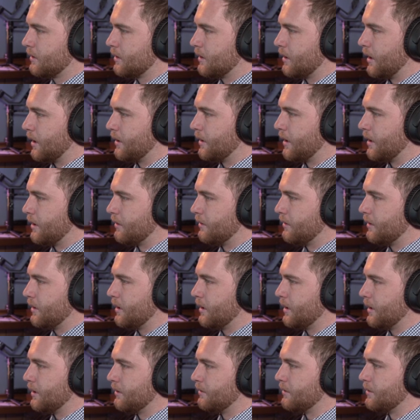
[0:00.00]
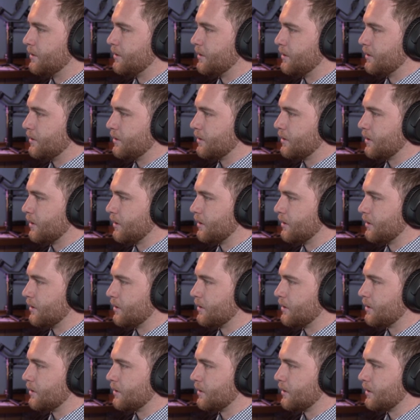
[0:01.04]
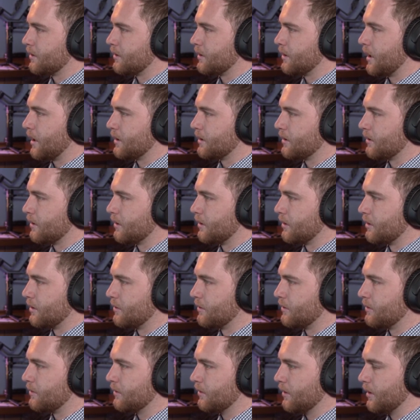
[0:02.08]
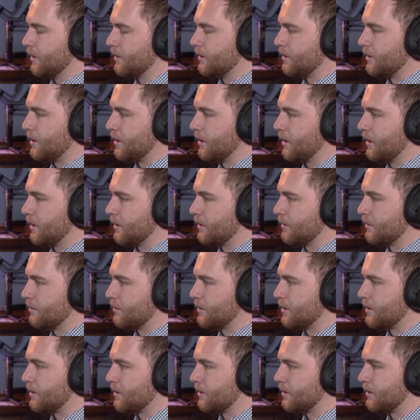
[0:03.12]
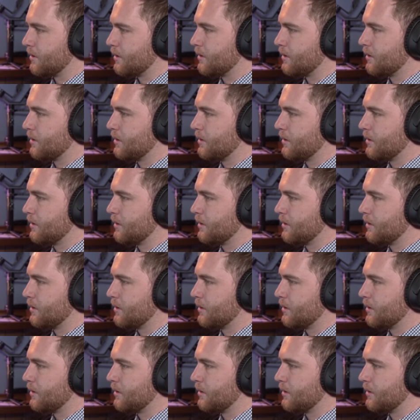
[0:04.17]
And they really reduced the size of those yarns, which is